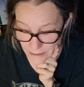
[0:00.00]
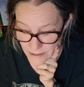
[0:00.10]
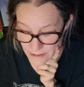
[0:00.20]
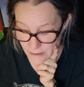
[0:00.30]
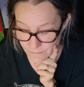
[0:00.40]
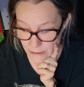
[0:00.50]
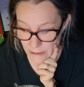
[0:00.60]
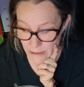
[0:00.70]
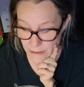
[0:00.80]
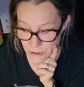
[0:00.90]
instead of
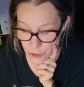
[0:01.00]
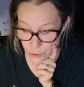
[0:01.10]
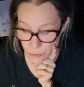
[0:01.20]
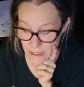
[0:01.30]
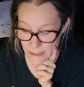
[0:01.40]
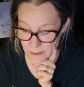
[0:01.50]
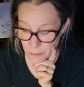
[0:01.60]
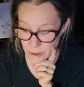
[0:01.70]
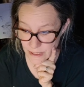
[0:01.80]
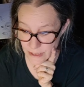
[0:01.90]
leaning into the
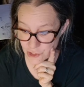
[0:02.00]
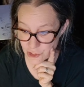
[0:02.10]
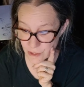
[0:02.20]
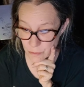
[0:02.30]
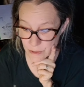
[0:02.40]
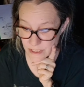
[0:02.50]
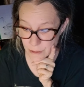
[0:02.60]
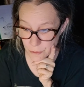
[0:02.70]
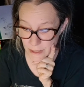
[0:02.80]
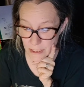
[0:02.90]
exploitation that was
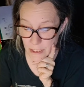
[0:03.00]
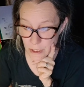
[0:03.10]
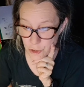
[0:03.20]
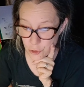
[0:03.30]
nearly